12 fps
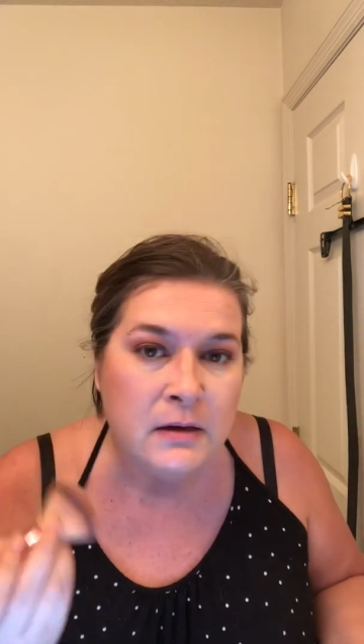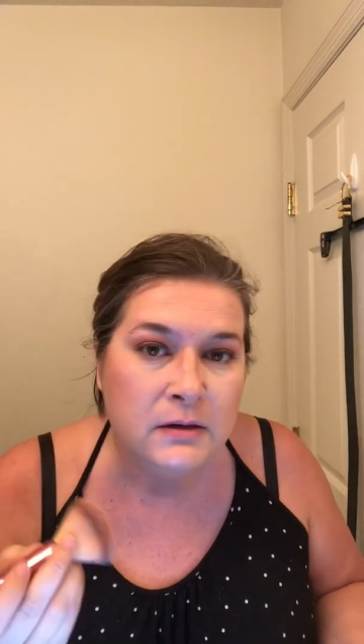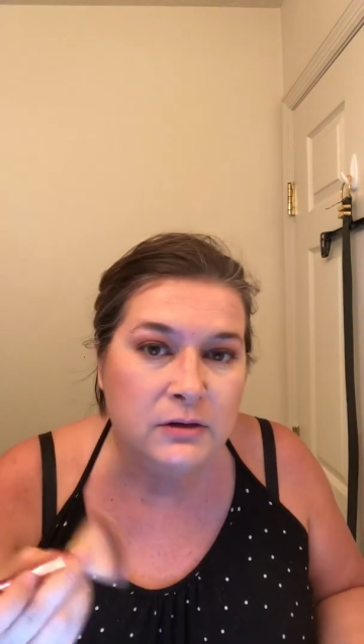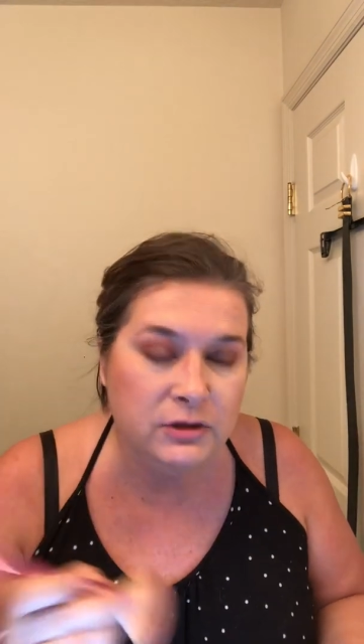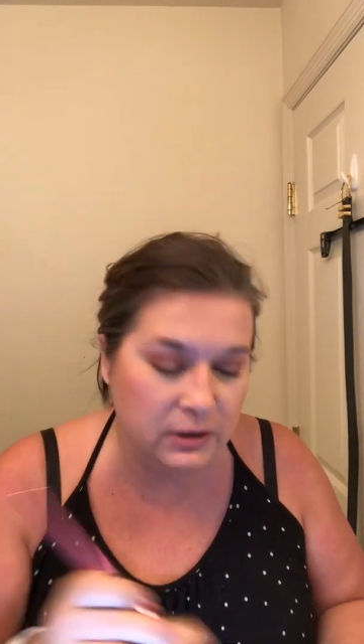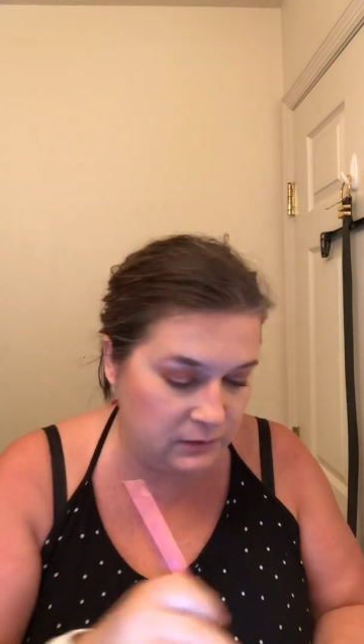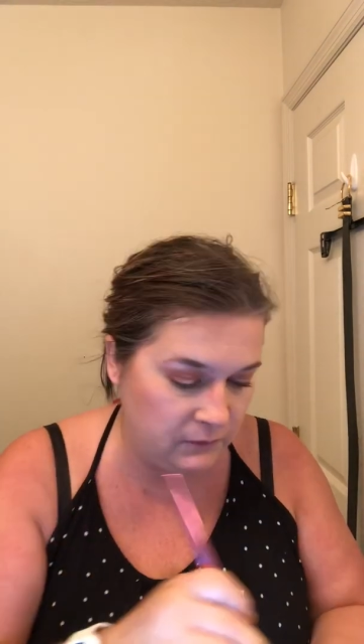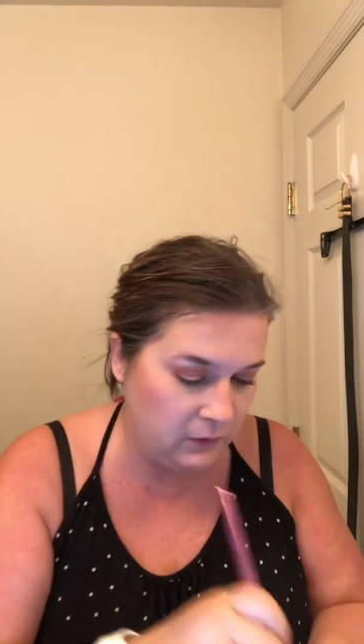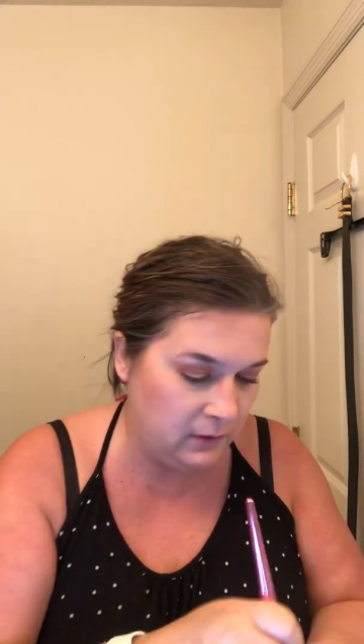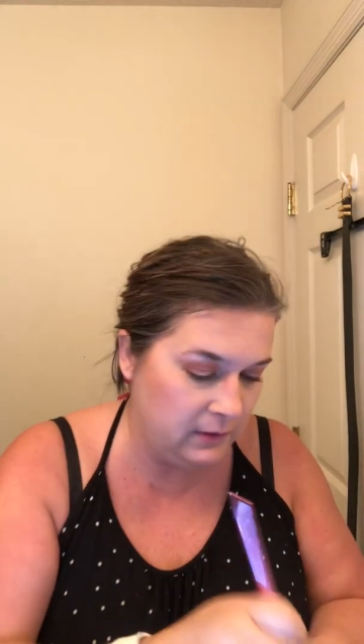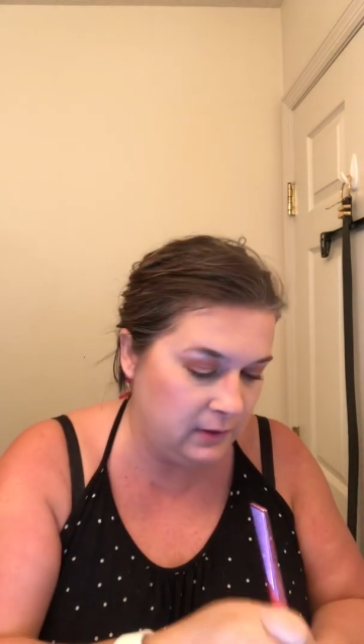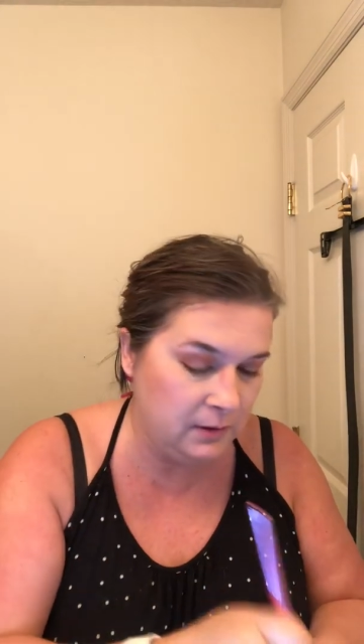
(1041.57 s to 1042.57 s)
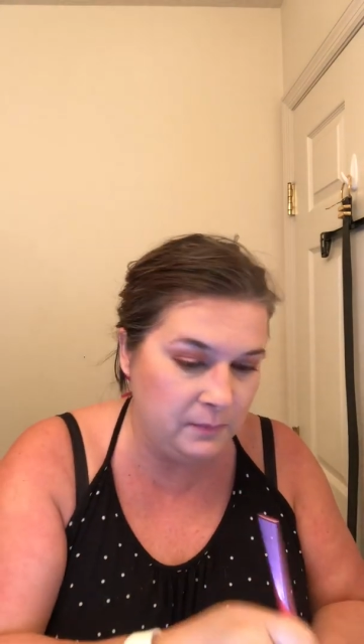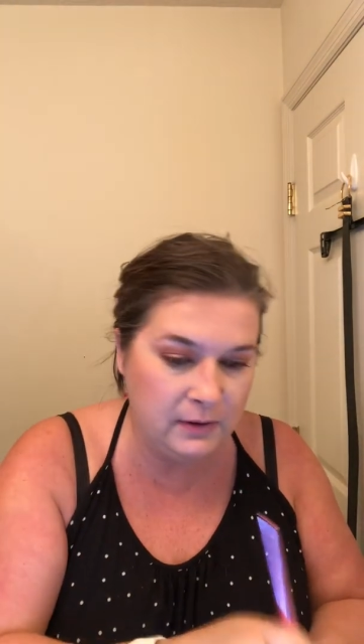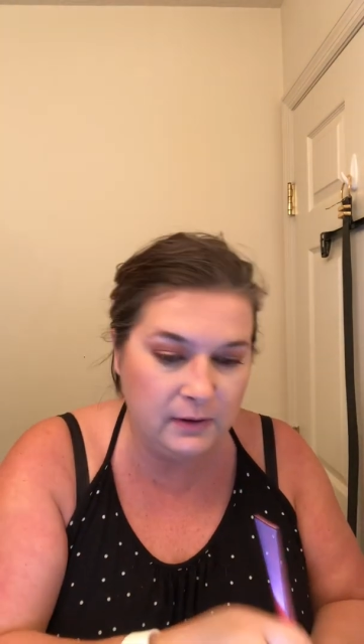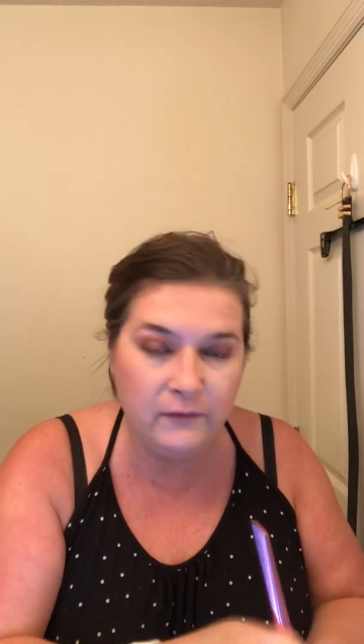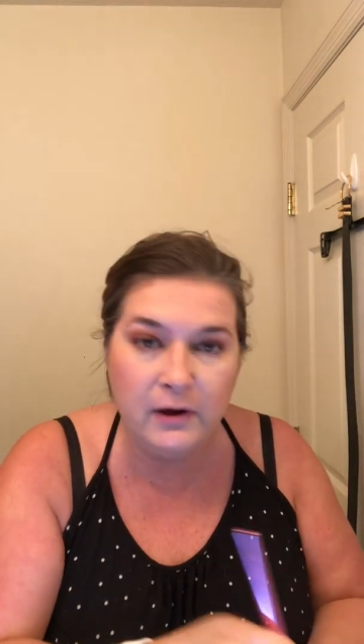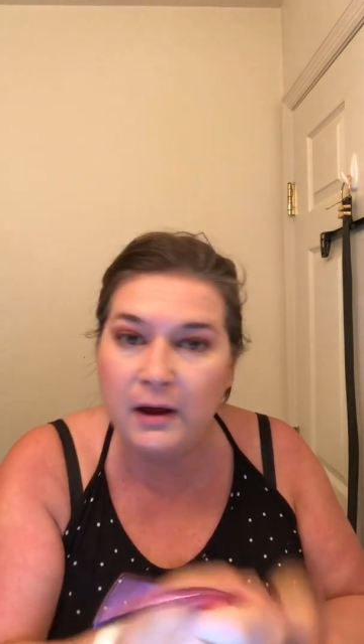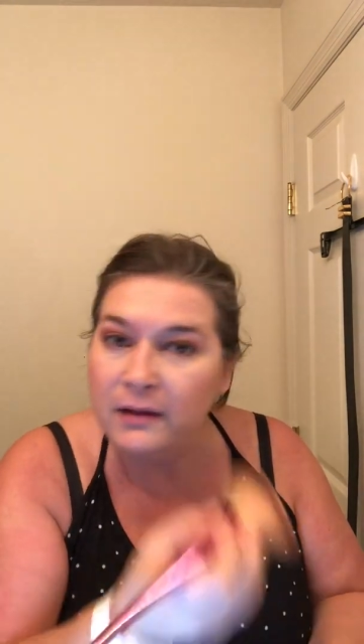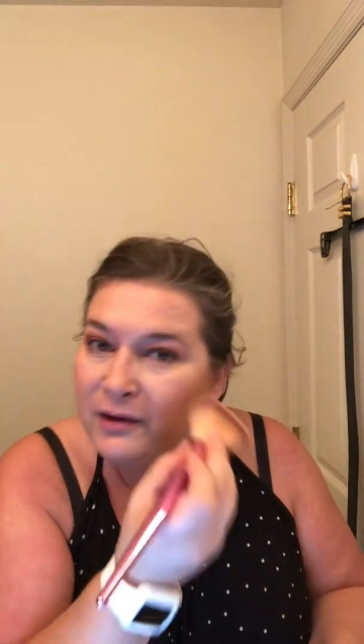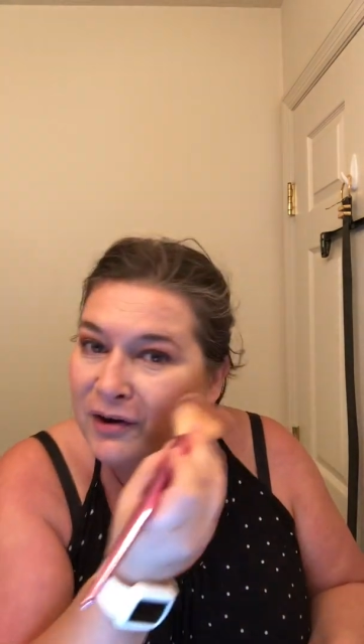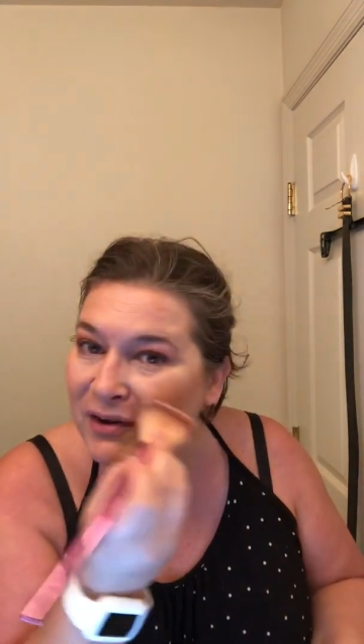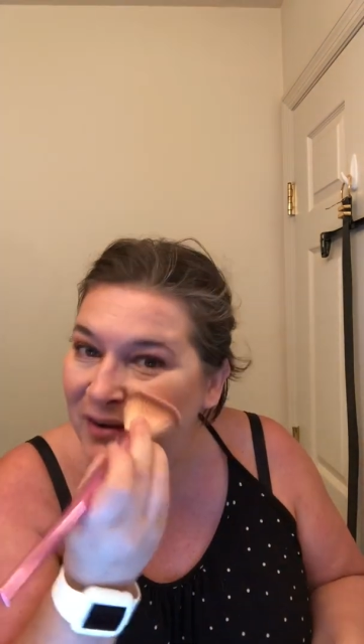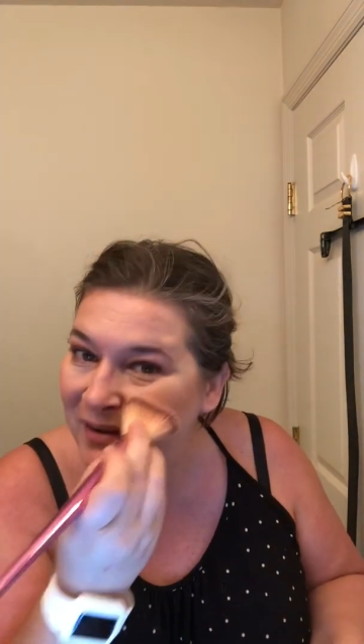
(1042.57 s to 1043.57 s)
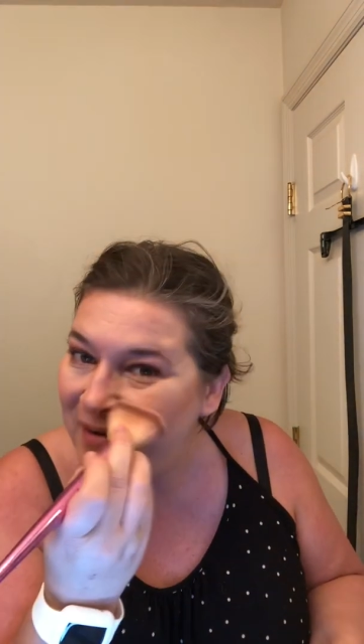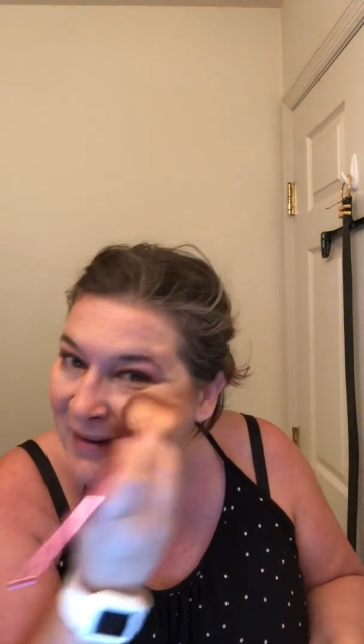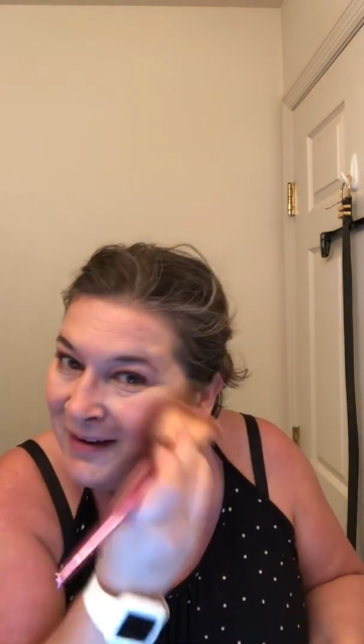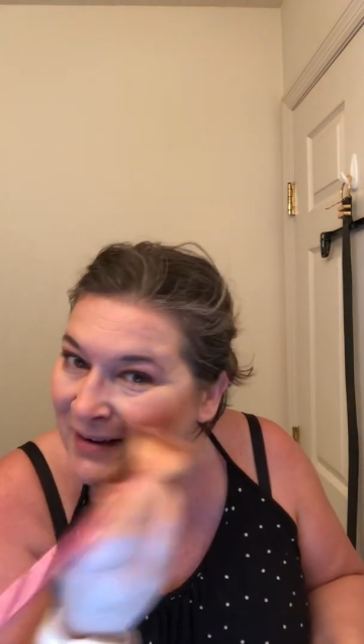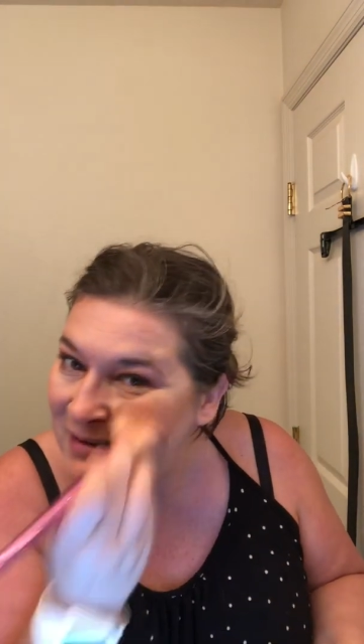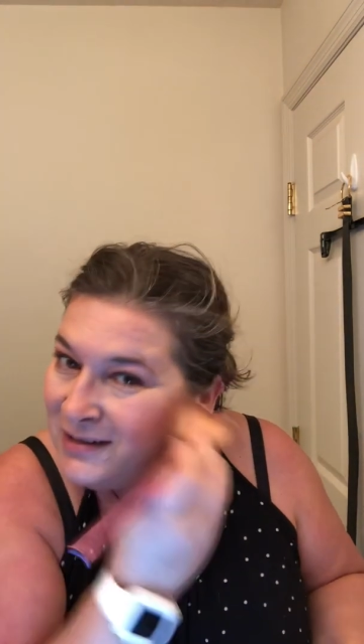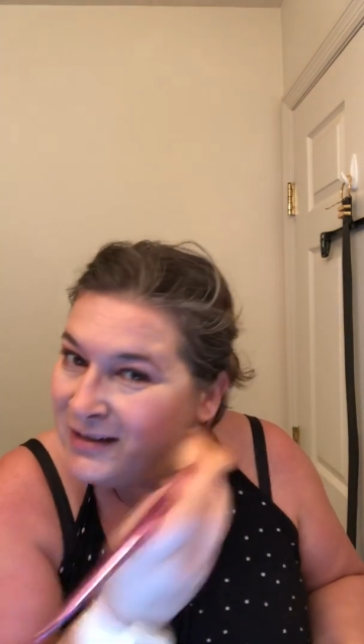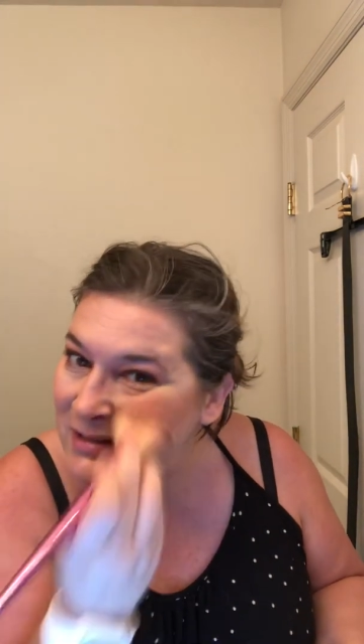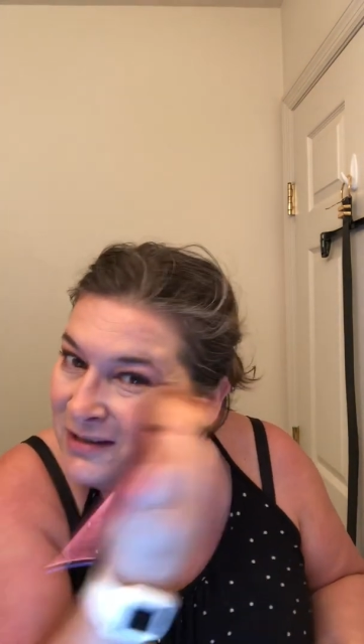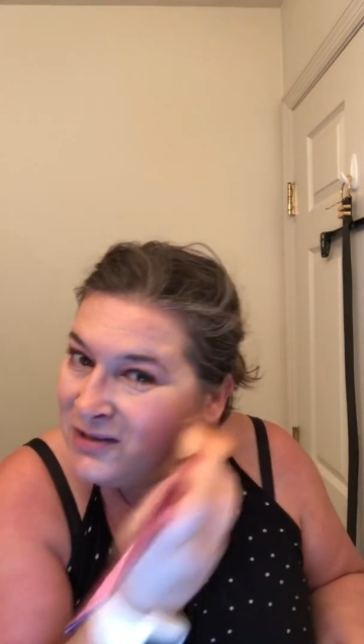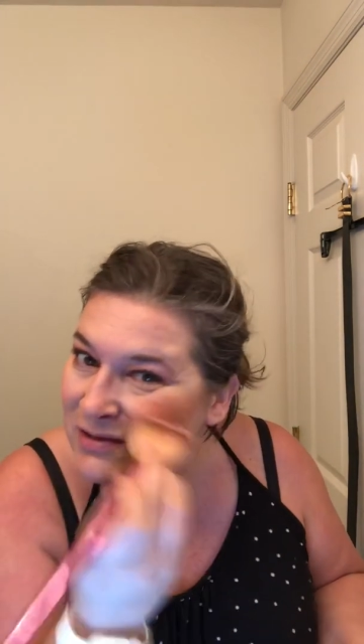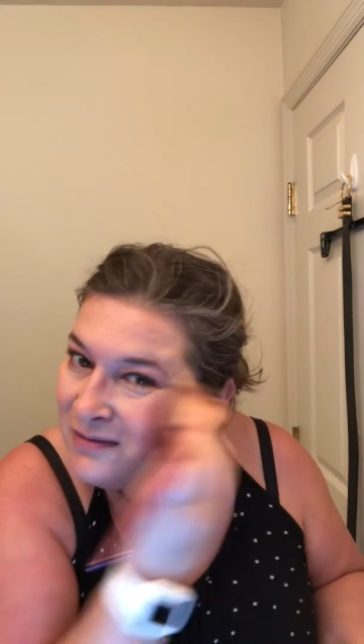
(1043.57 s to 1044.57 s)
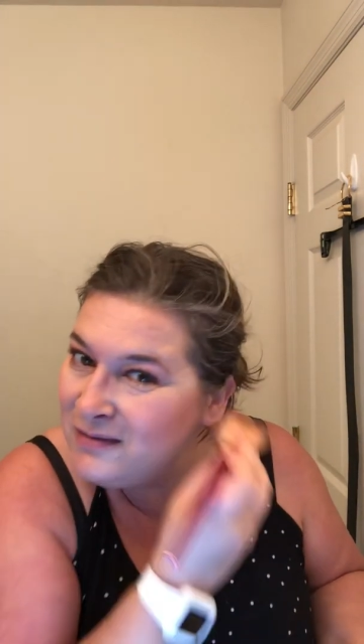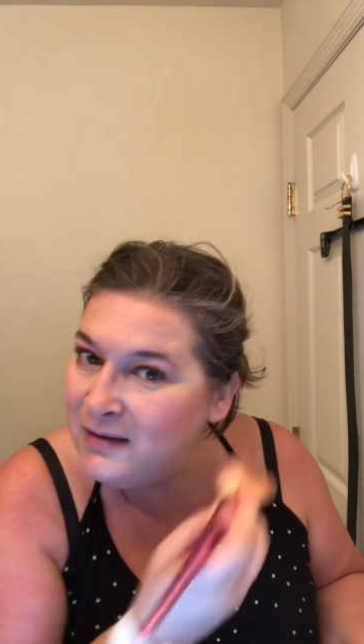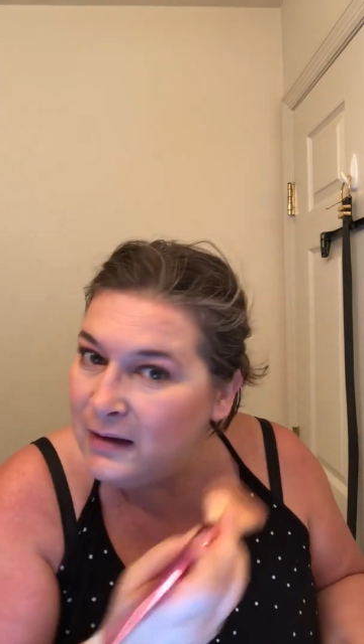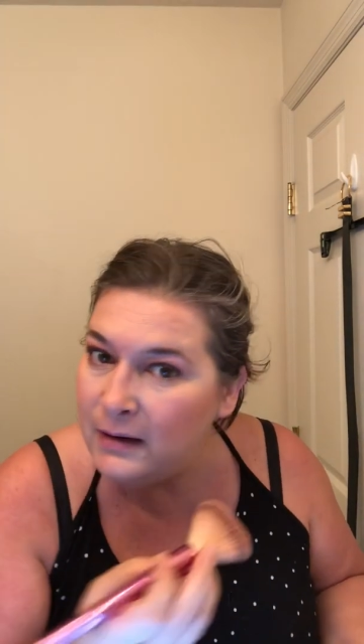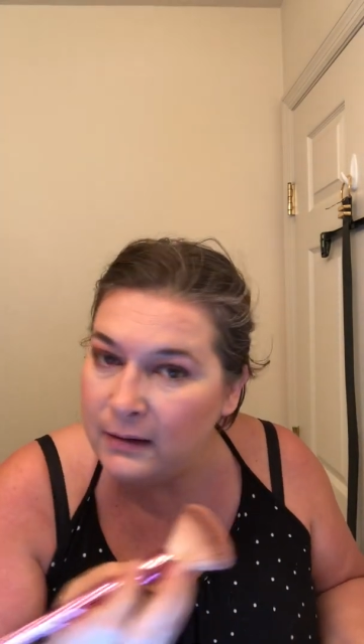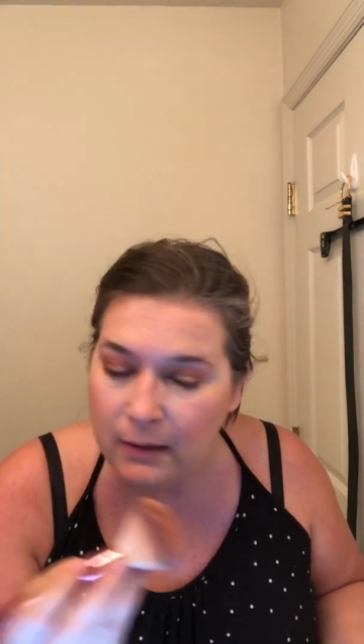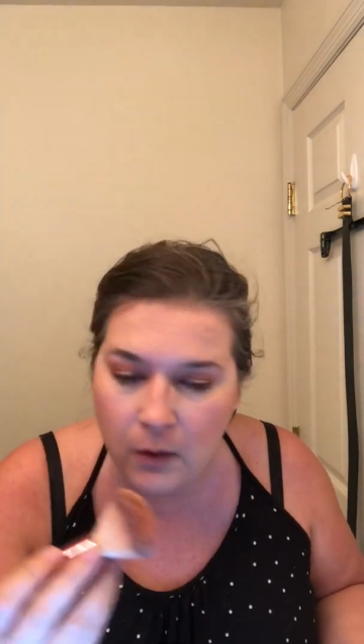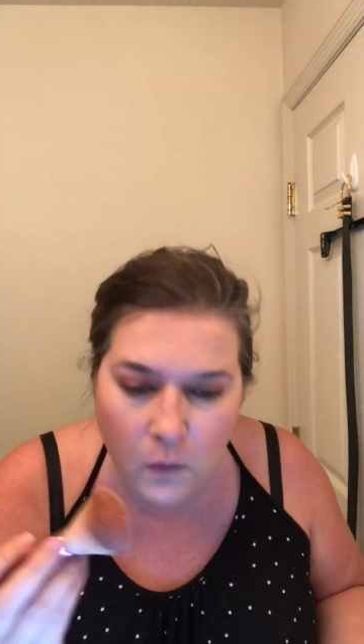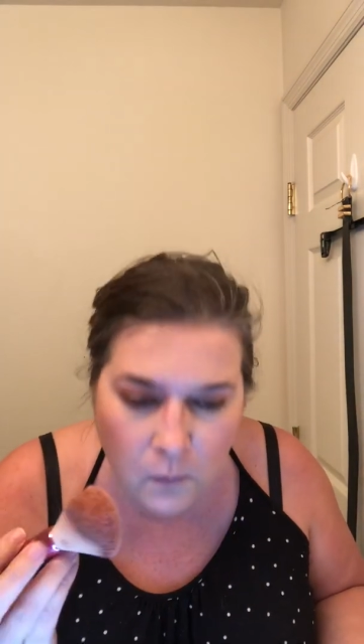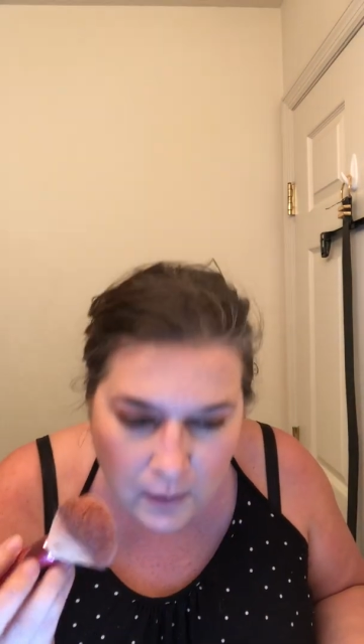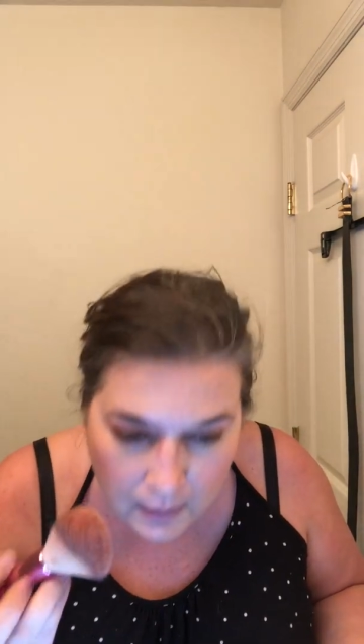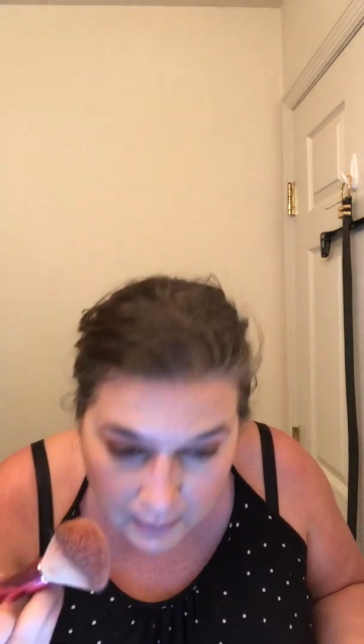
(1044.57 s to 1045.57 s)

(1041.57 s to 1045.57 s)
Just for a little bit of color. Just get it. Oh.